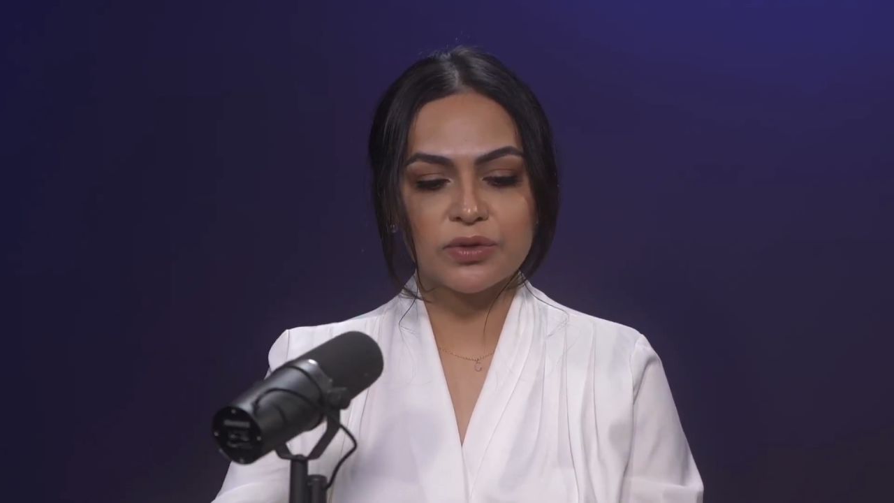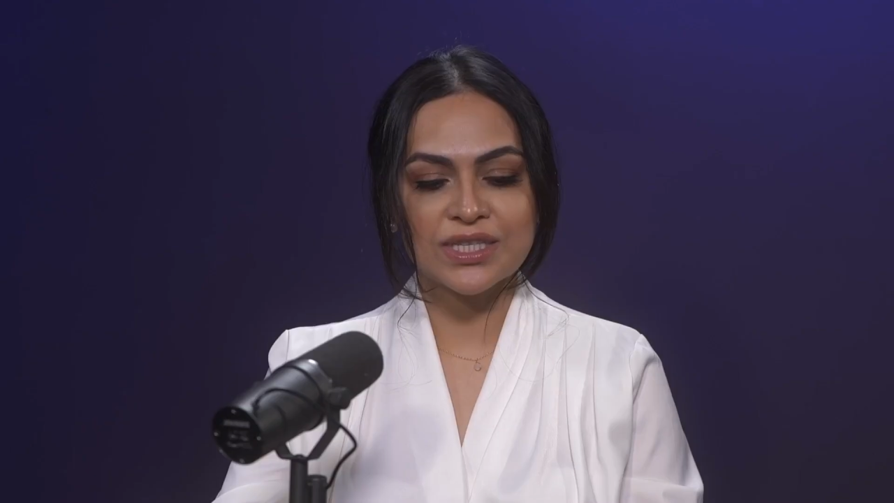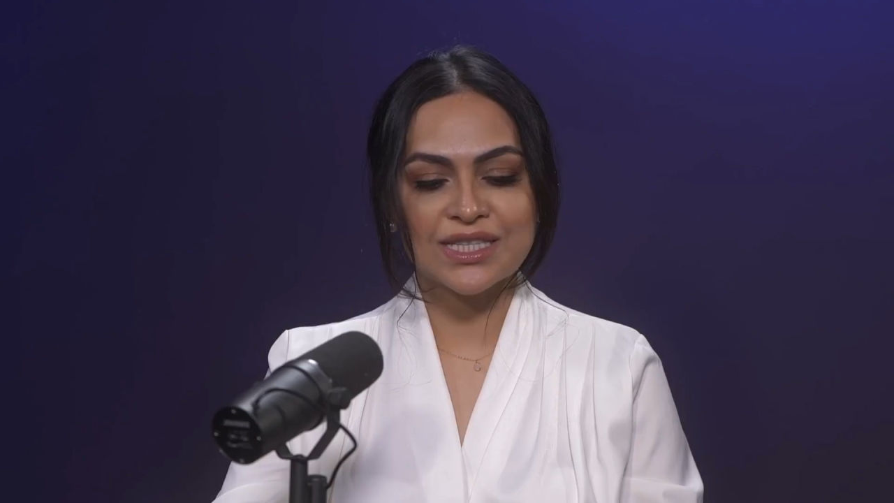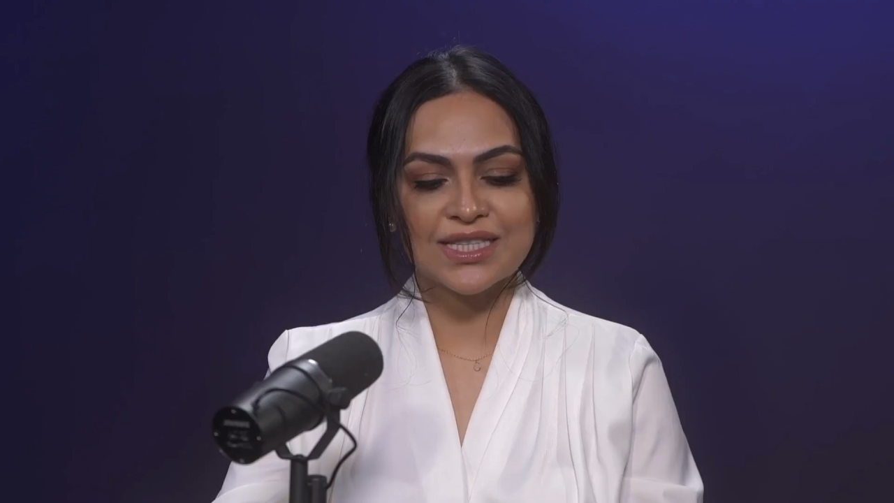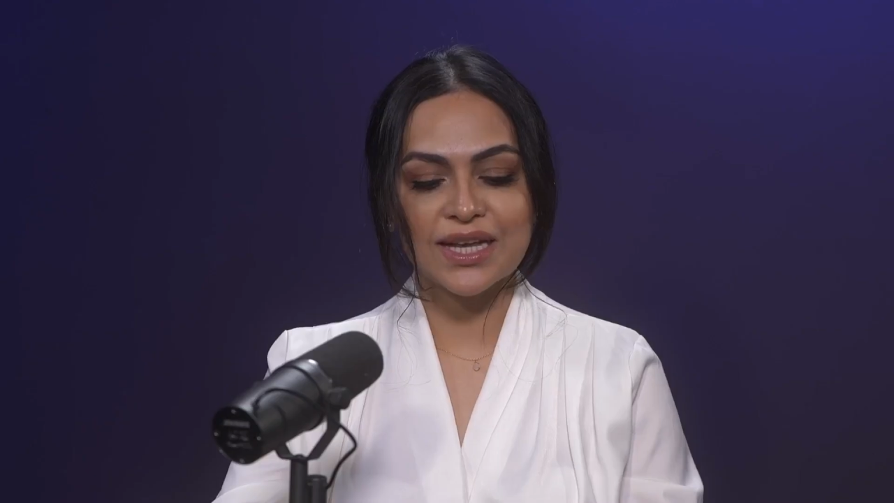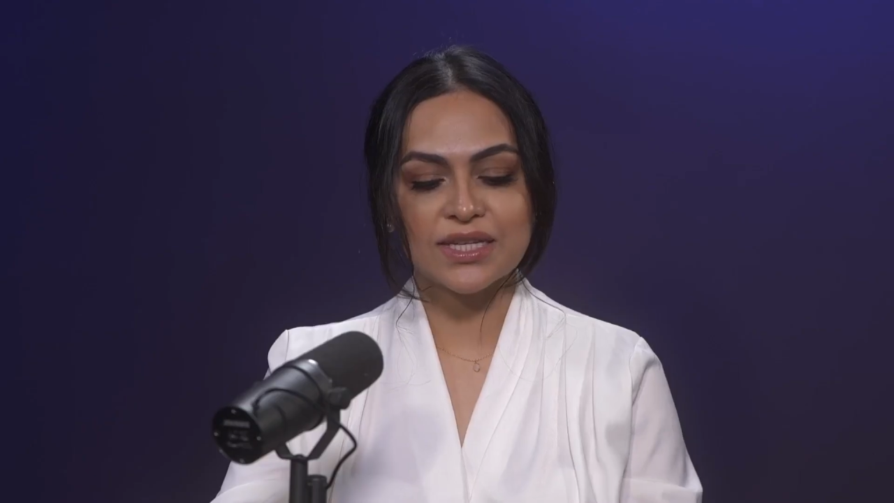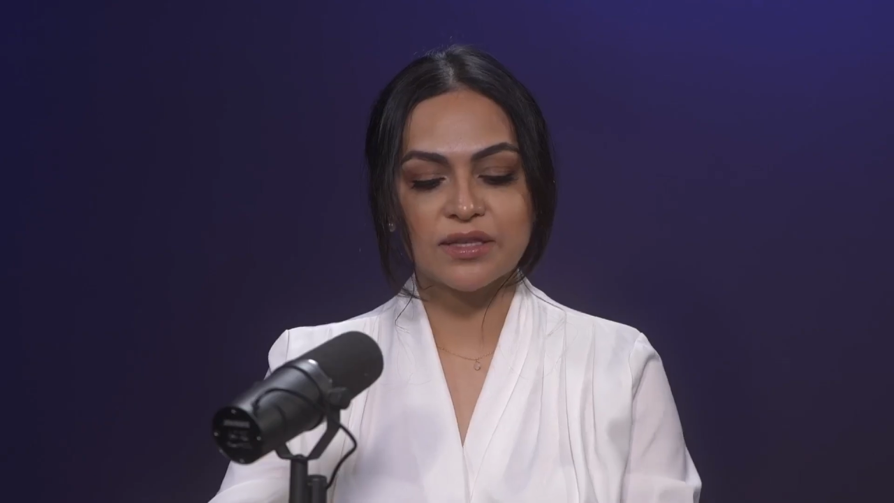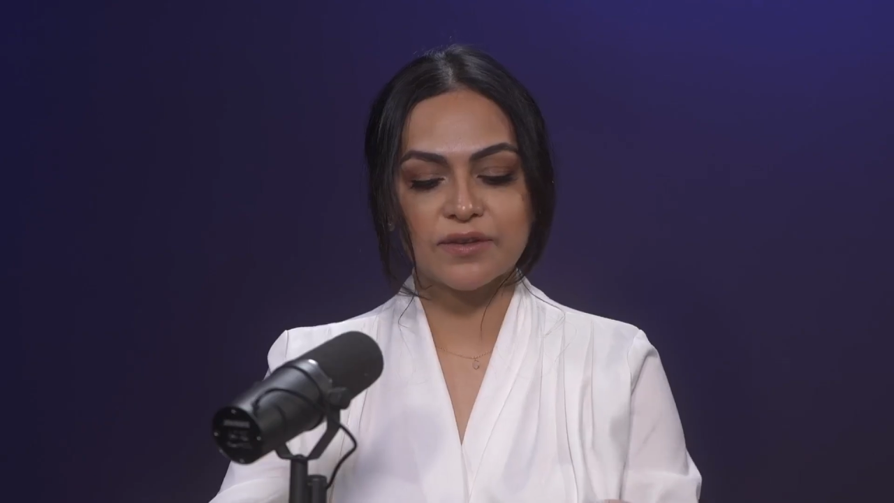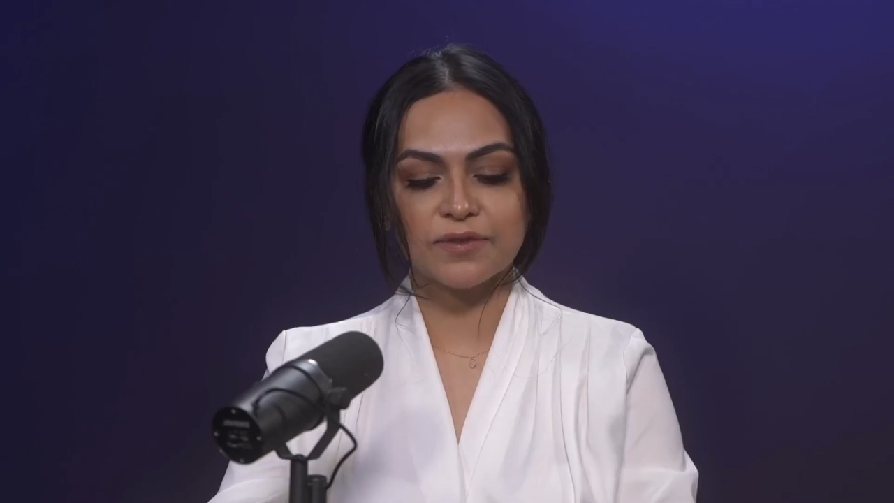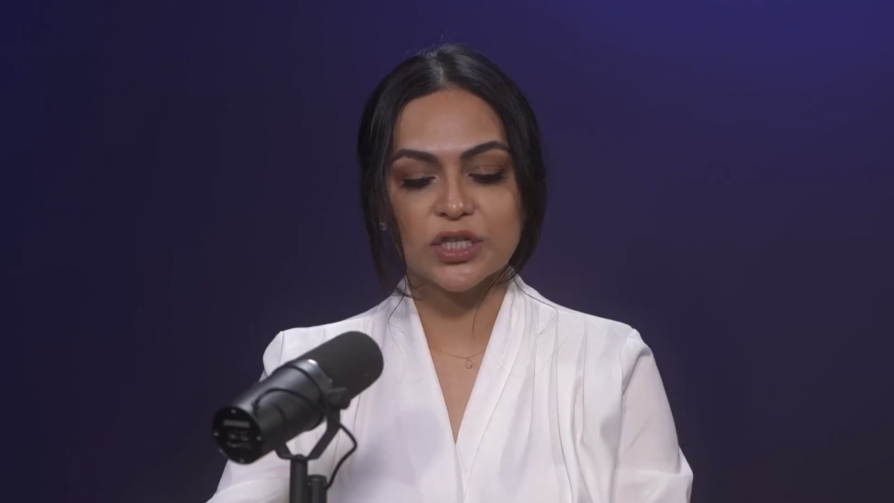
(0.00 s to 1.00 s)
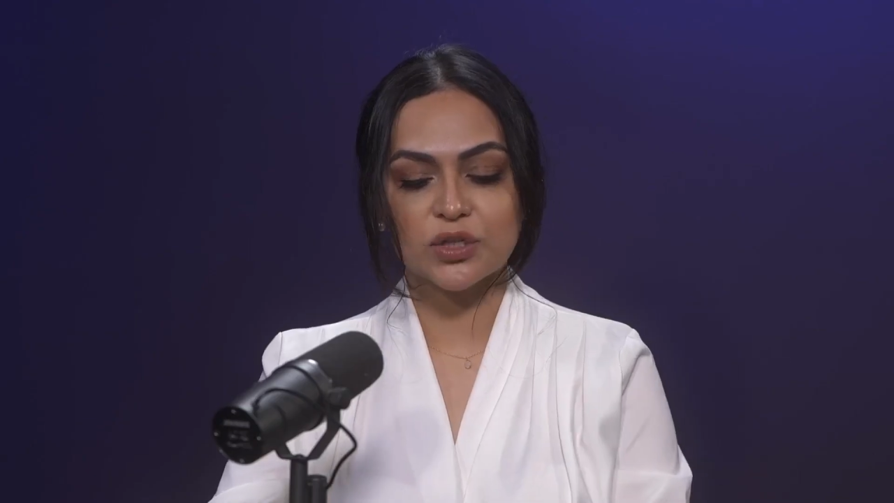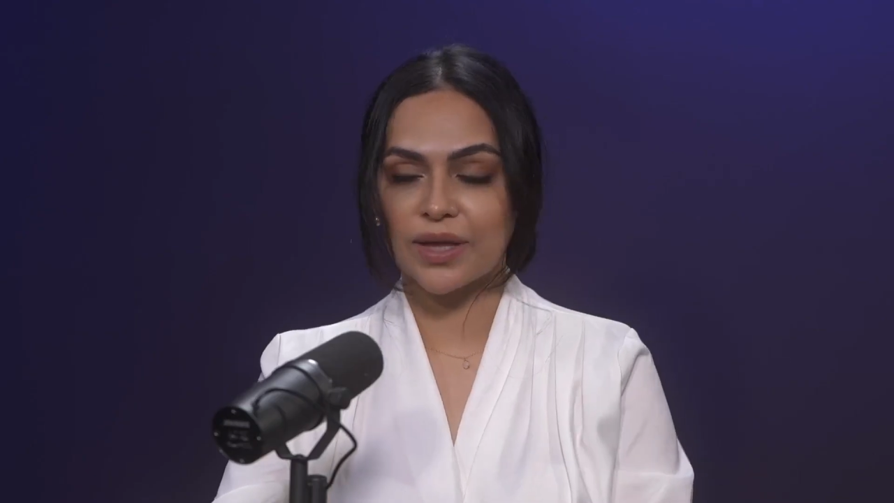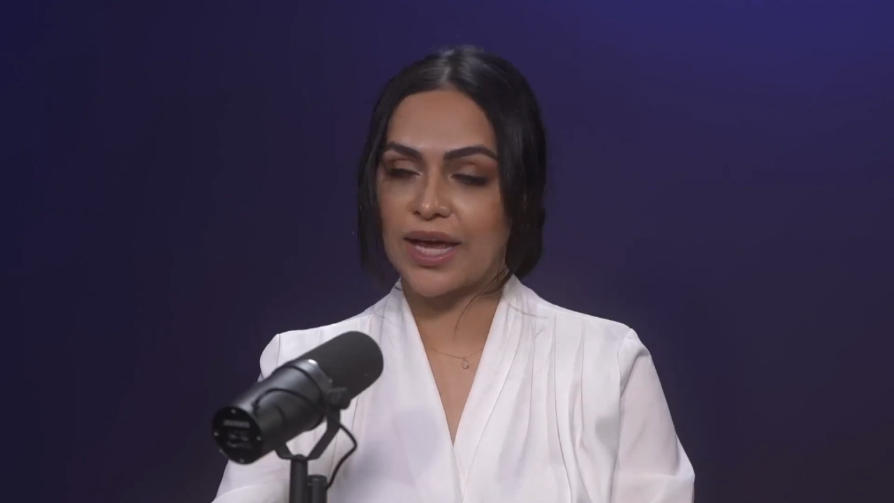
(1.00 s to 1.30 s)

set the virtual